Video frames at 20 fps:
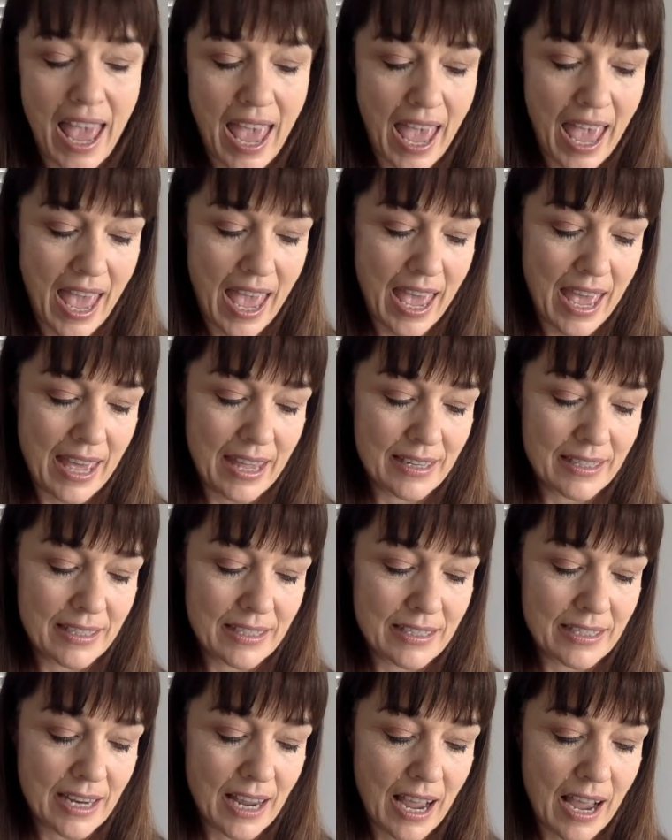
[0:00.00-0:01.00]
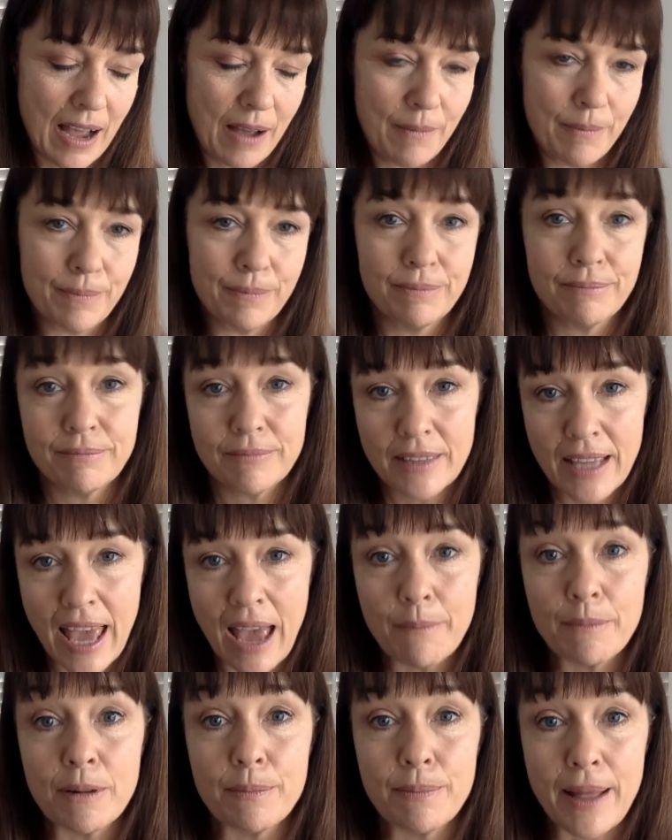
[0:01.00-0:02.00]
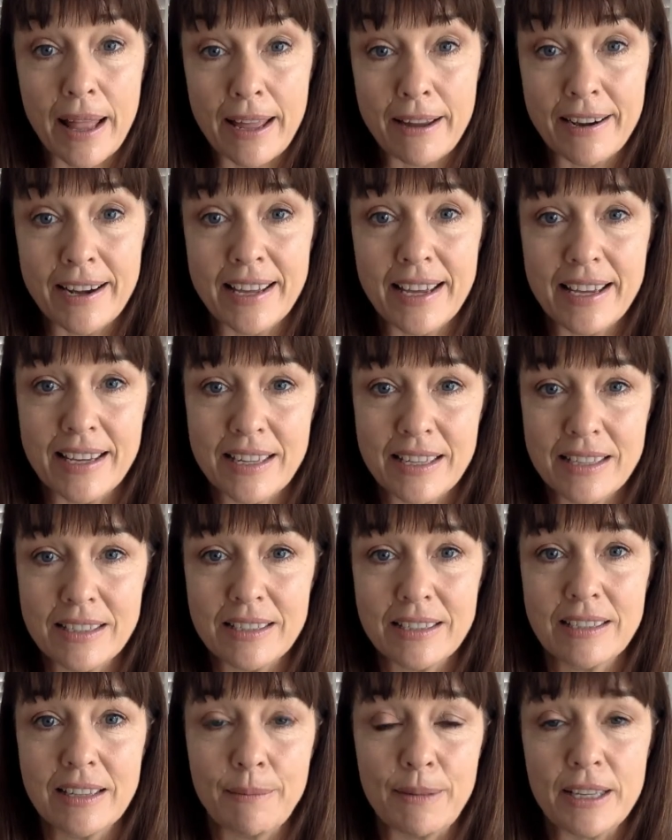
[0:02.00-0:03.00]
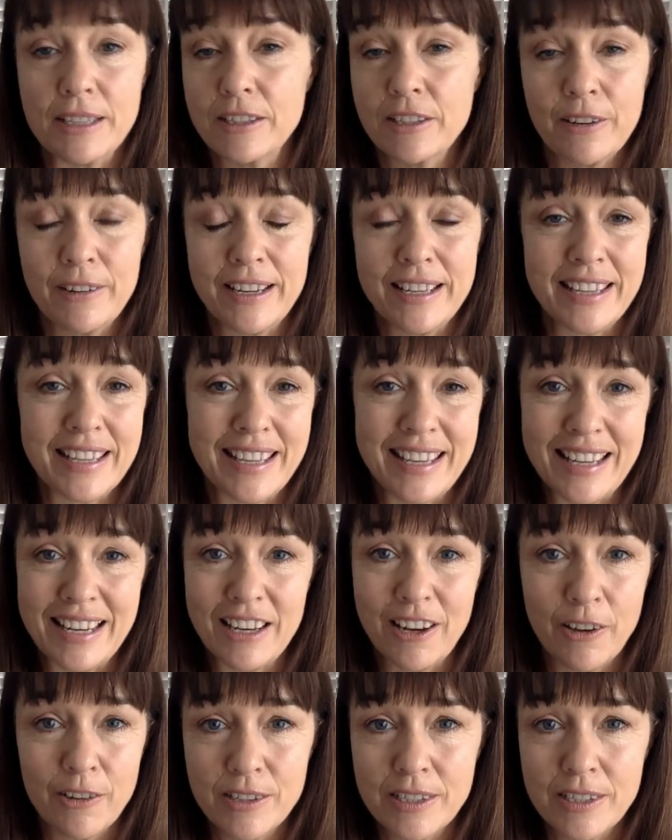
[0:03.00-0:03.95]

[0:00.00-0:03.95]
And the amla berry the